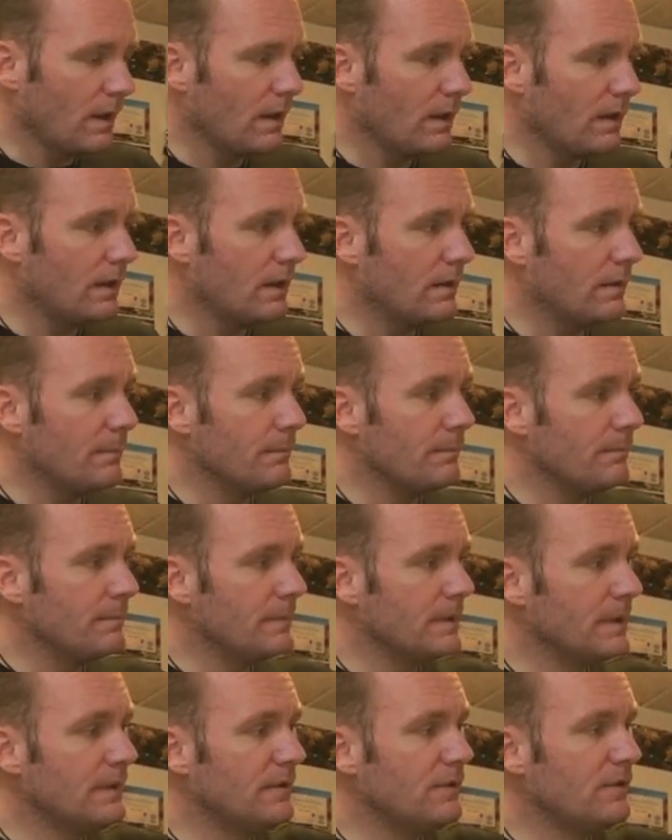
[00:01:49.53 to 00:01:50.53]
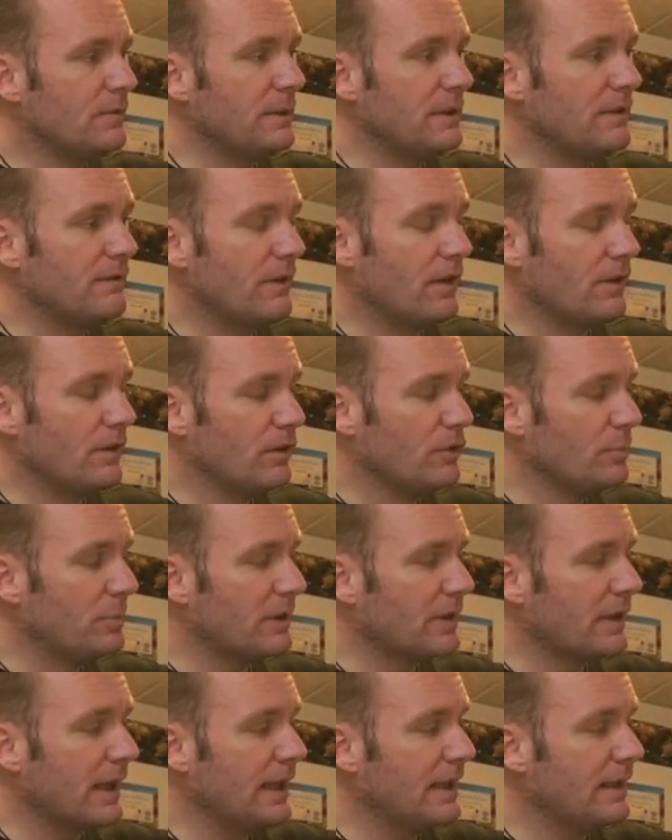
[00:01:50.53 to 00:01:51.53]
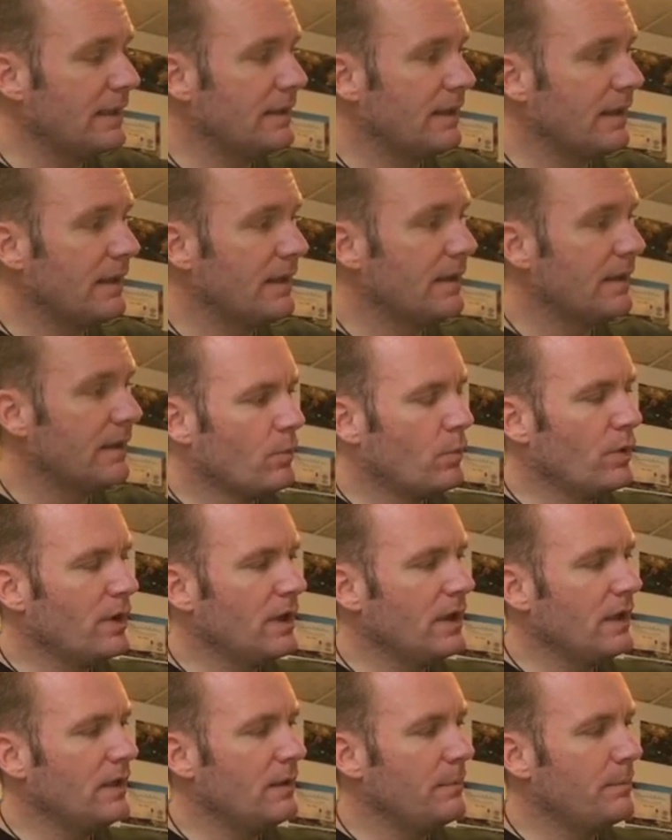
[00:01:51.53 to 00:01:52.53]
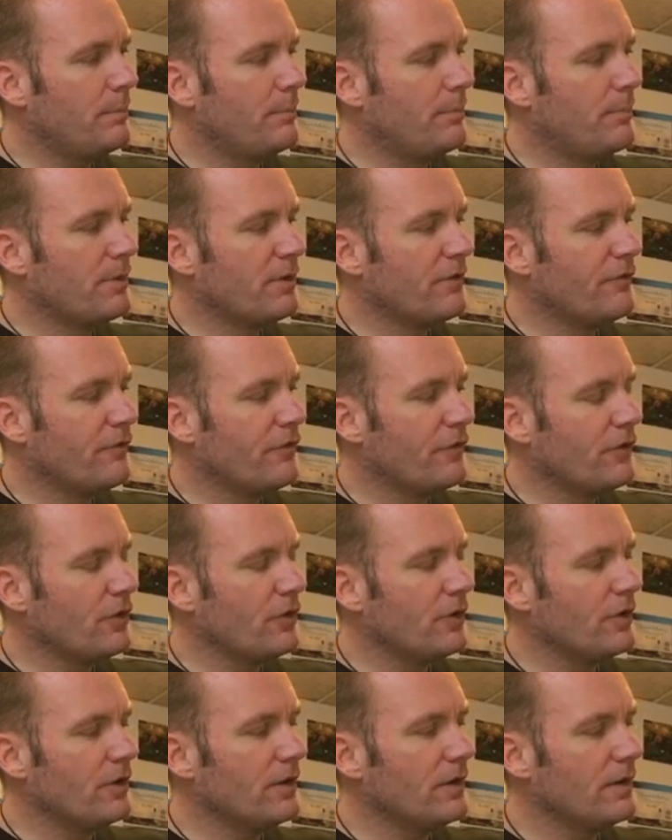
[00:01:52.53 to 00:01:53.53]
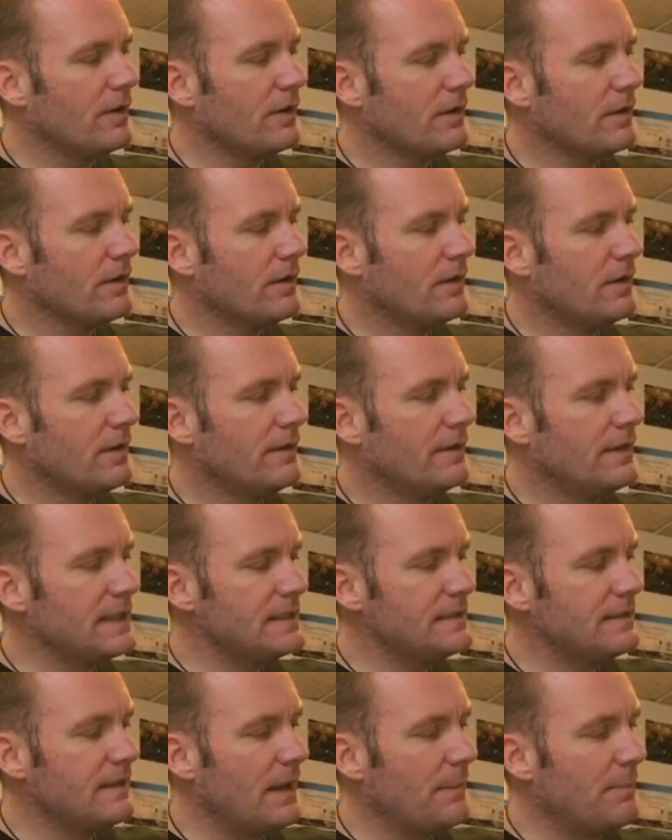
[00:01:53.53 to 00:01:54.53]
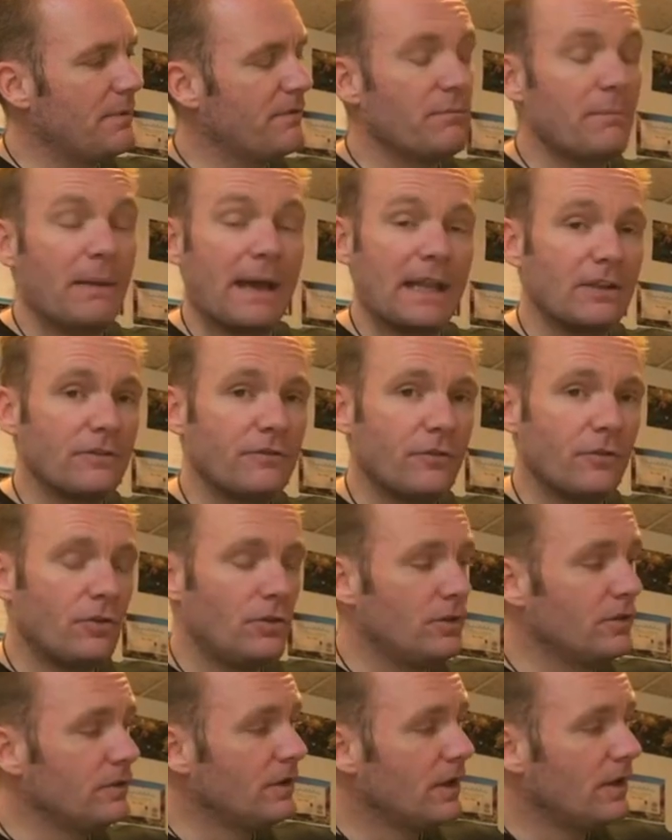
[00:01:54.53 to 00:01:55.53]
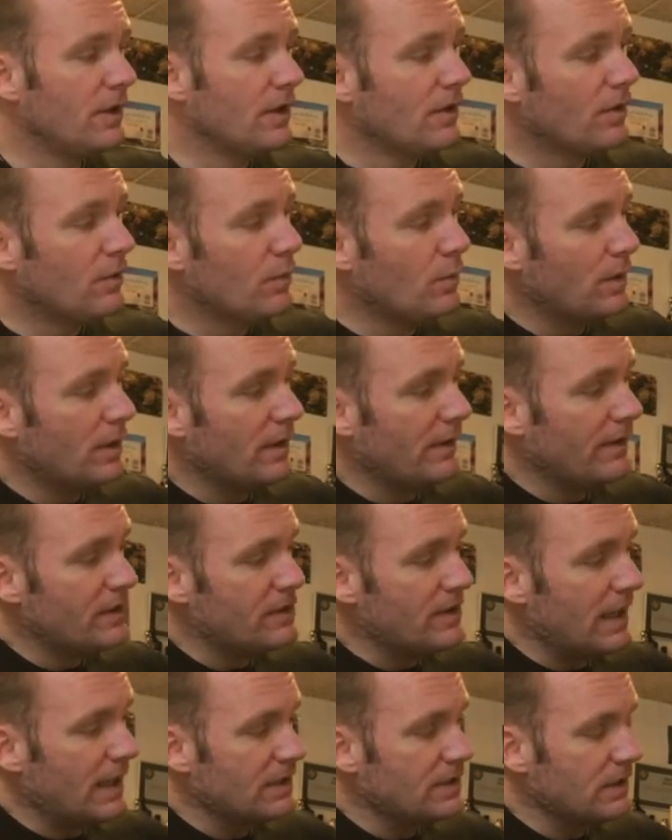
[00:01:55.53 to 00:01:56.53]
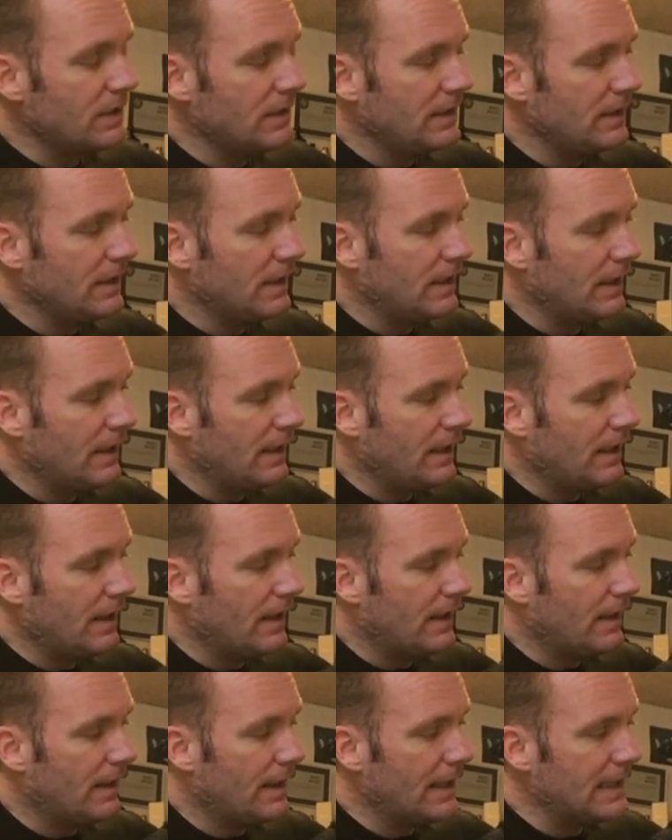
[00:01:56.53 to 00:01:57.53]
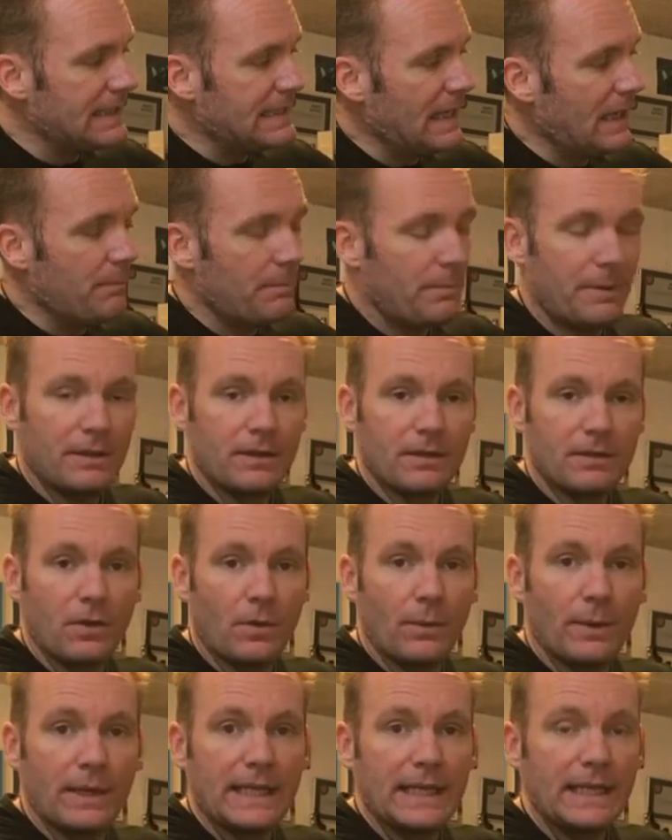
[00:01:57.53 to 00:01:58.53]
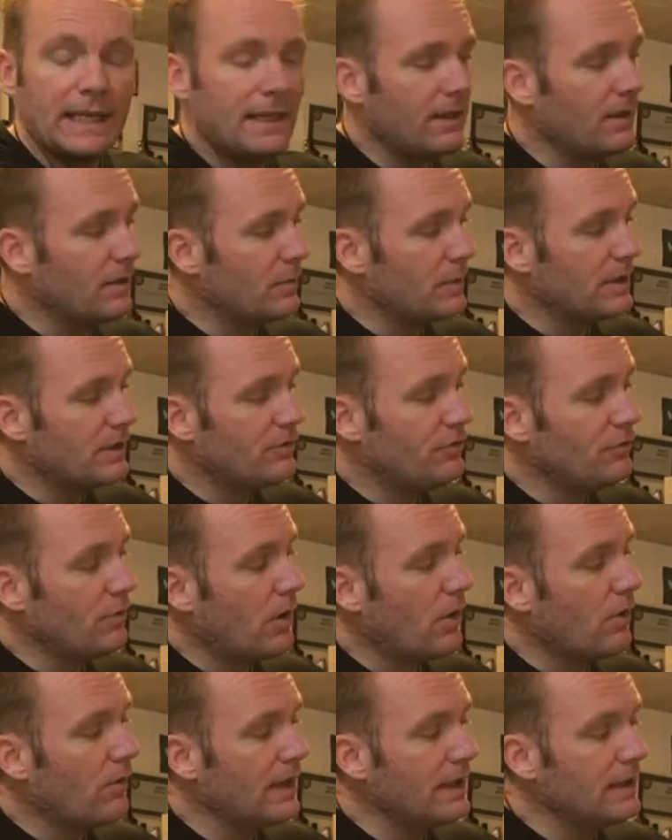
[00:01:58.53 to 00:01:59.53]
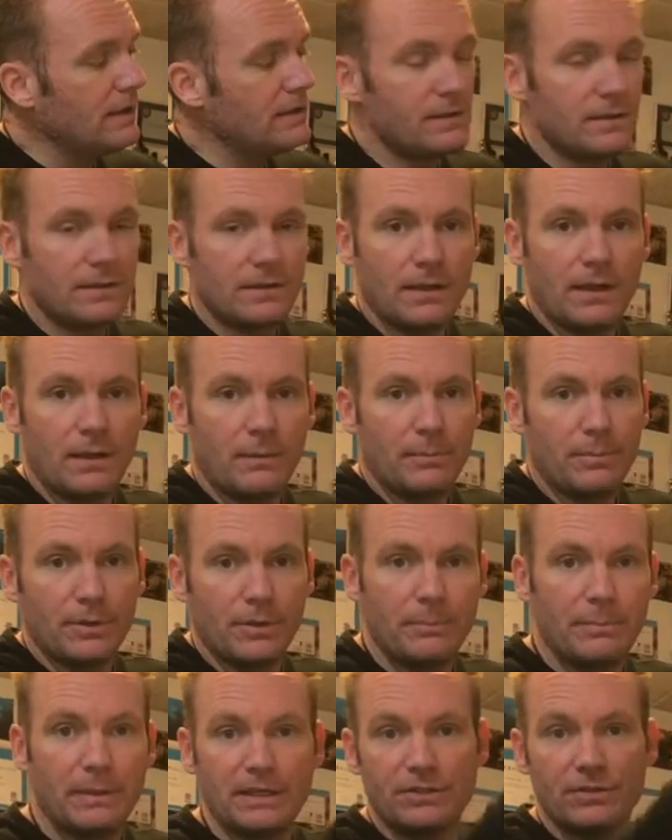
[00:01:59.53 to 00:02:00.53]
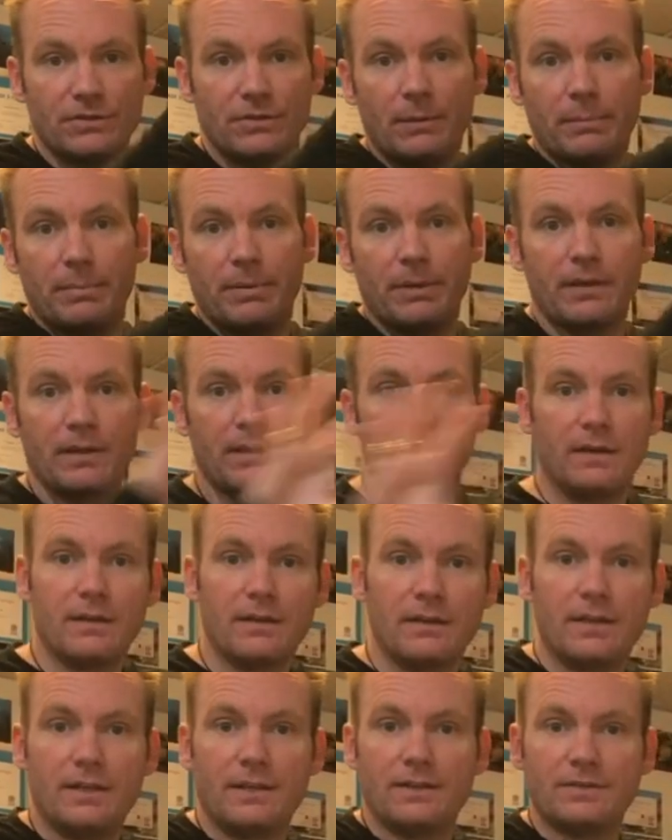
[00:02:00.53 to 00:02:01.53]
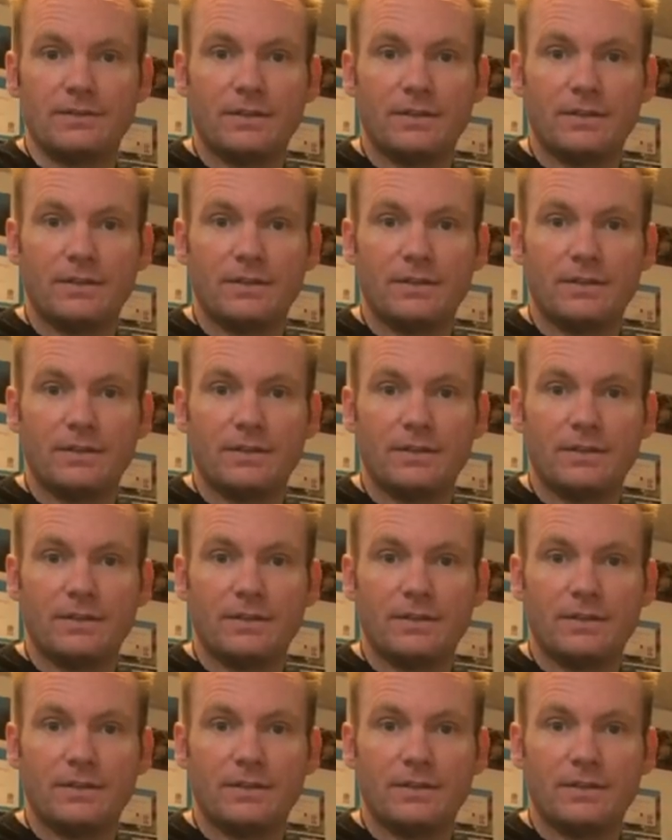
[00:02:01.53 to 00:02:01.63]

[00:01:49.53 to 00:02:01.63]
need to be well lubricated, and we prefer this type of manifold where there's actually a tap going in with two O-rings. I'll put a picture up here